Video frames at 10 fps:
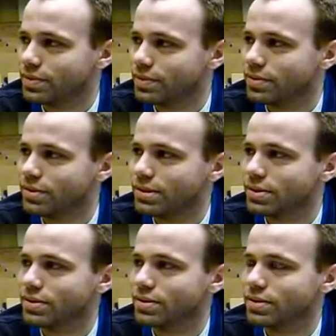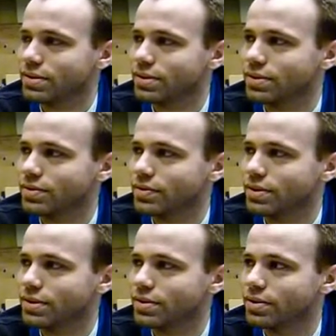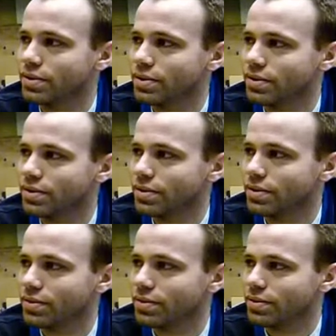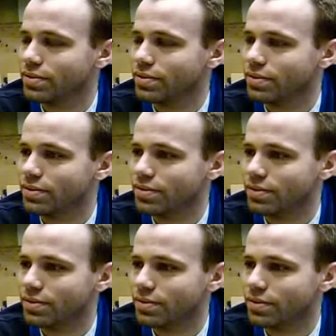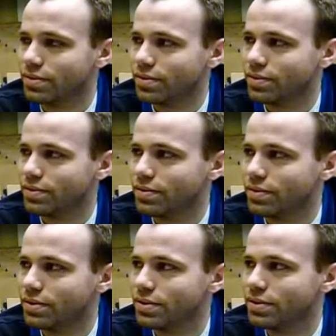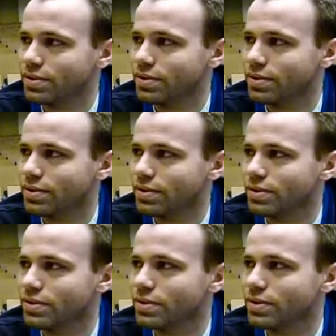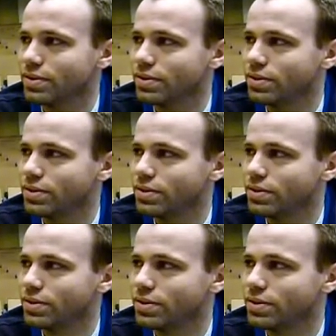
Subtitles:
No words are spoken by the person on screen.